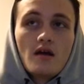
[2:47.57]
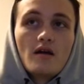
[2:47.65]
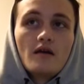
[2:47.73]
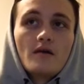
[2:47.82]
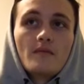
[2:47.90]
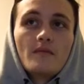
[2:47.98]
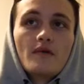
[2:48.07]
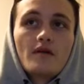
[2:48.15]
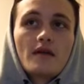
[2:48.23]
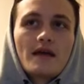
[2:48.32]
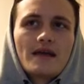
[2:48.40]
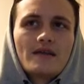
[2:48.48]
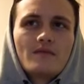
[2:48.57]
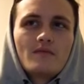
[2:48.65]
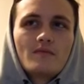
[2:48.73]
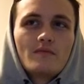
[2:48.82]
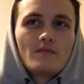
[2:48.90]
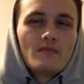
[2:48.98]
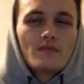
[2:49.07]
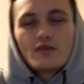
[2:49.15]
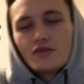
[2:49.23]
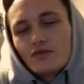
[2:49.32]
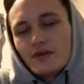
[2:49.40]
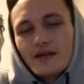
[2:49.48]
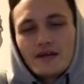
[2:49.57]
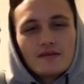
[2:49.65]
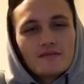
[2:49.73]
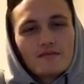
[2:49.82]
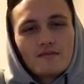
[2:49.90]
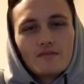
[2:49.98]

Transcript: and you'll get it